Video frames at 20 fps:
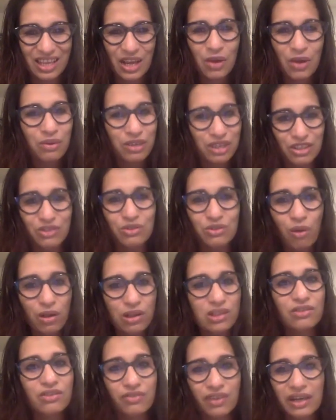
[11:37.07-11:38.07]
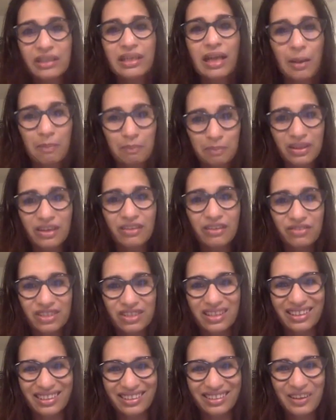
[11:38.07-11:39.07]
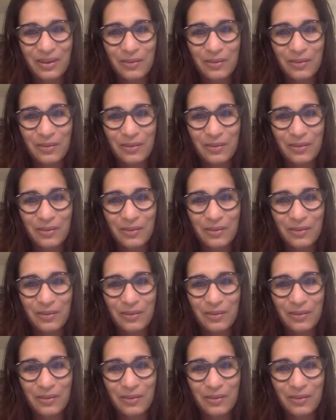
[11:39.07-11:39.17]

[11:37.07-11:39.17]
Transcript: which is also very uplifting.